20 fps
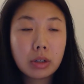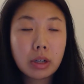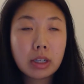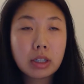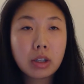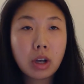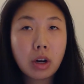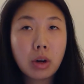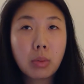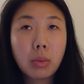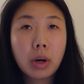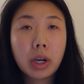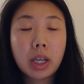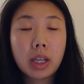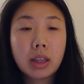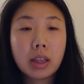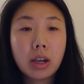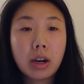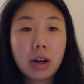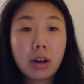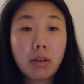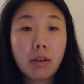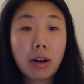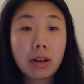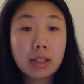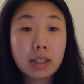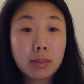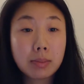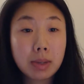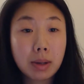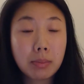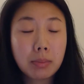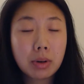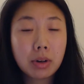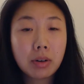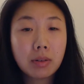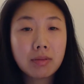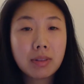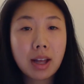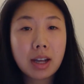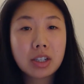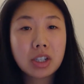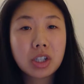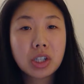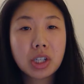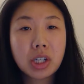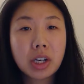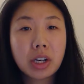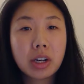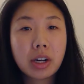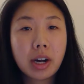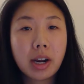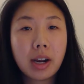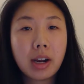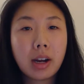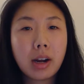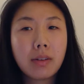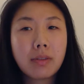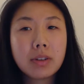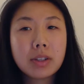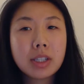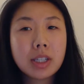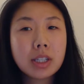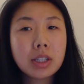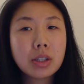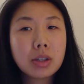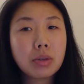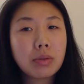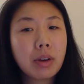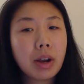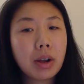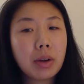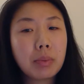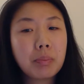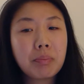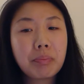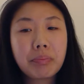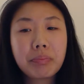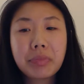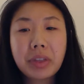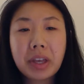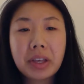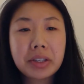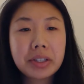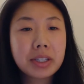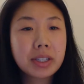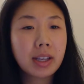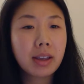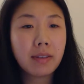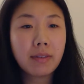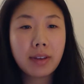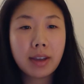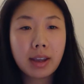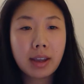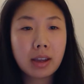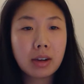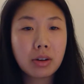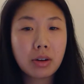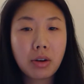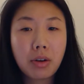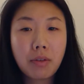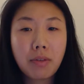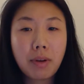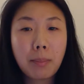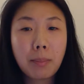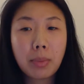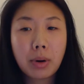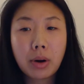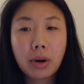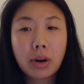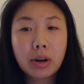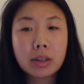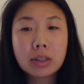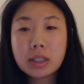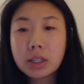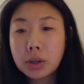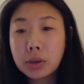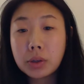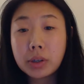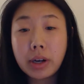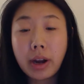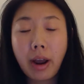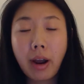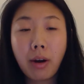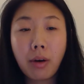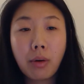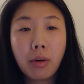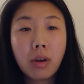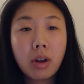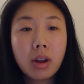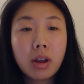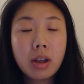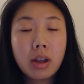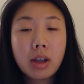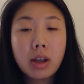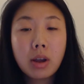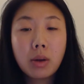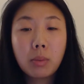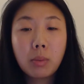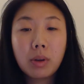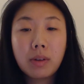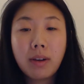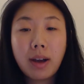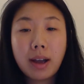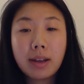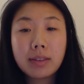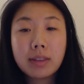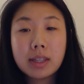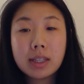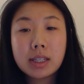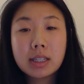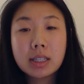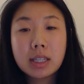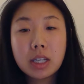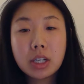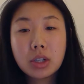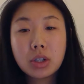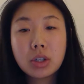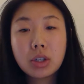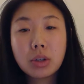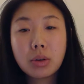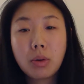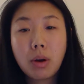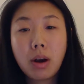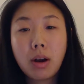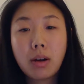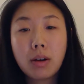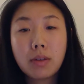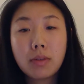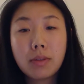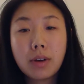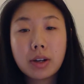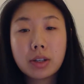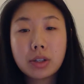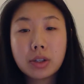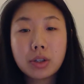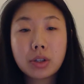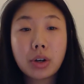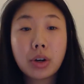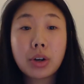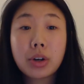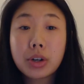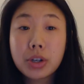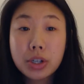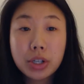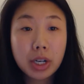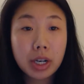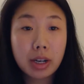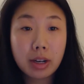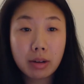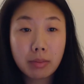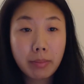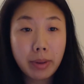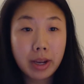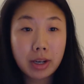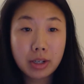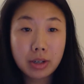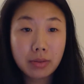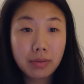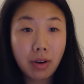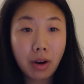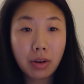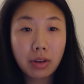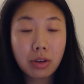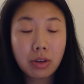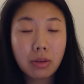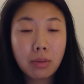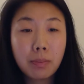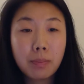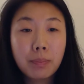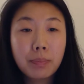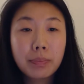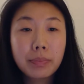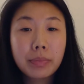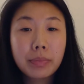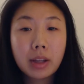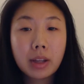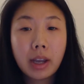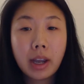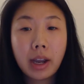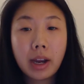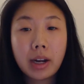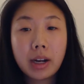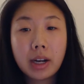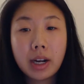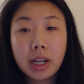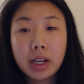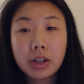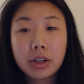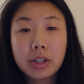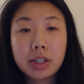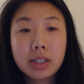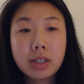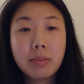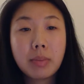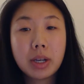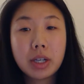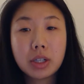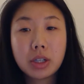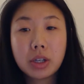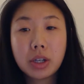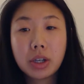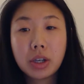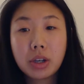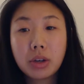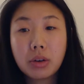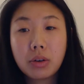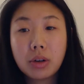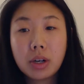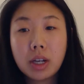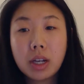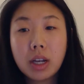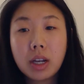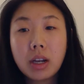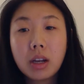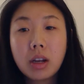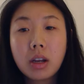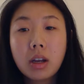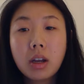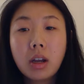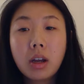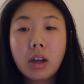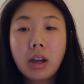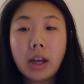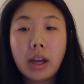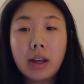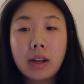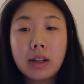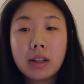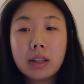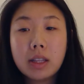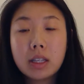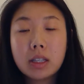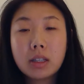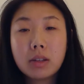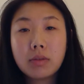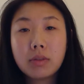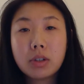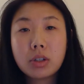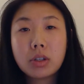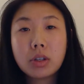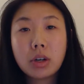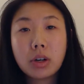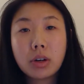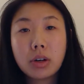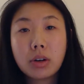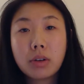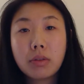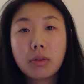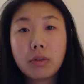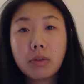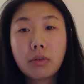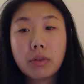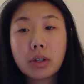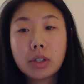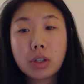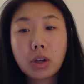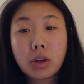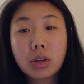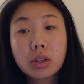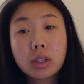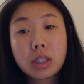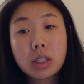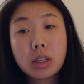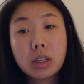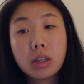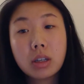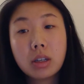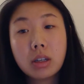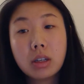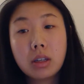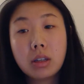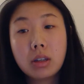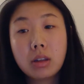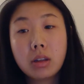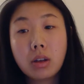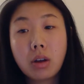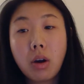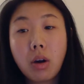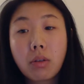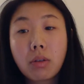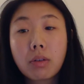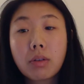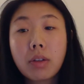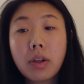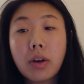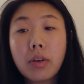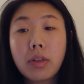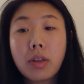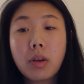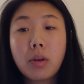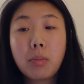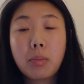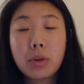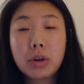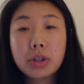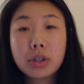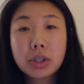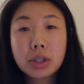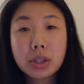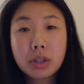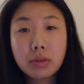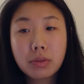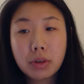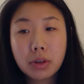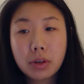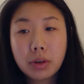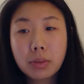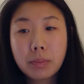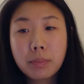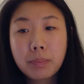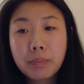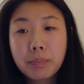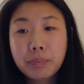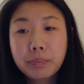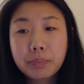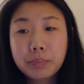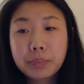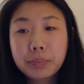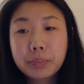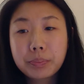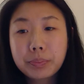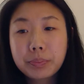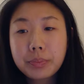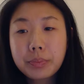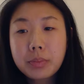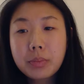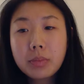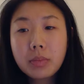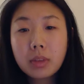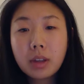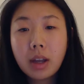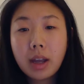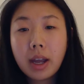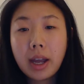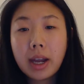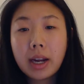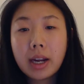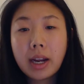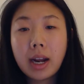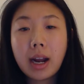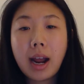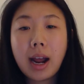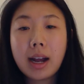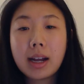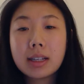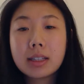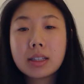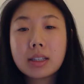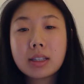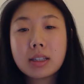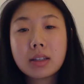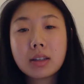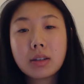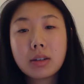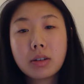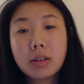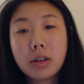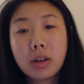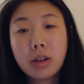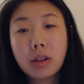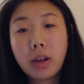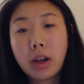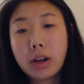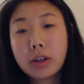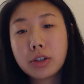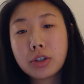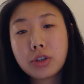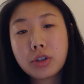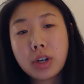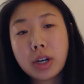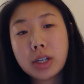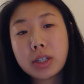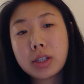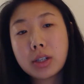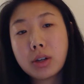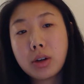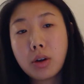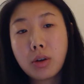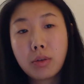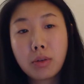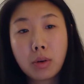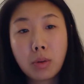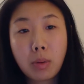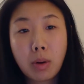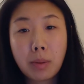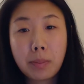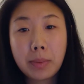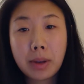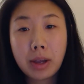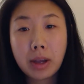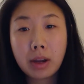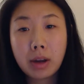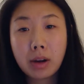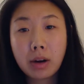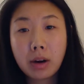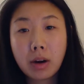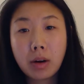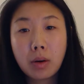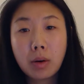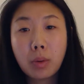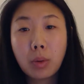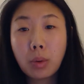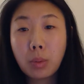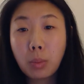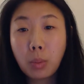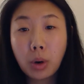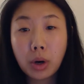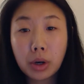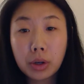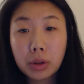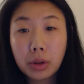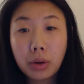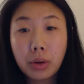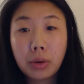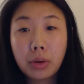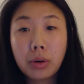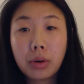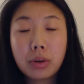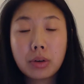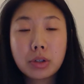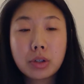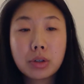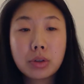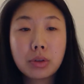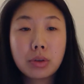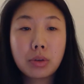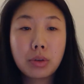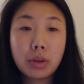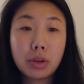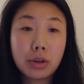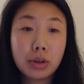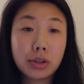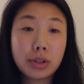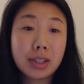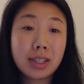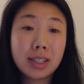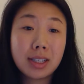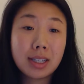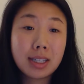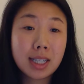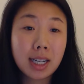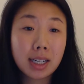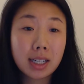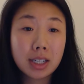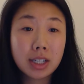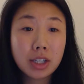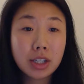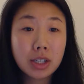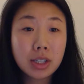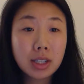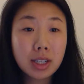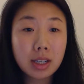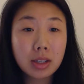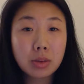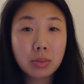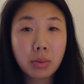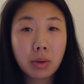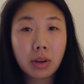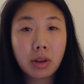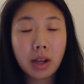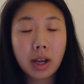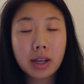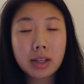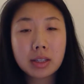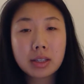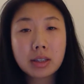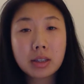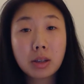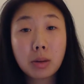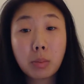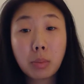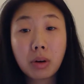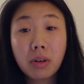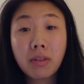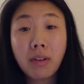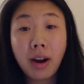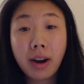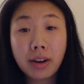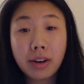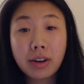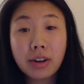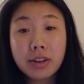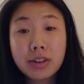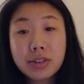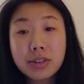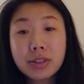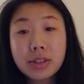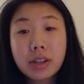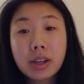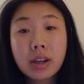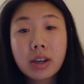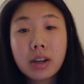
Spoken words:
started working there around September of last year, and ever since around Thanksgiving in November until now, we've had this issue of a surge in patient volume and an increase in patient acuity, and this in turn results in the overflow of the emergency room, and it adds a lot of stress and overwhelming workload to the nurses and technicians as well as the providers.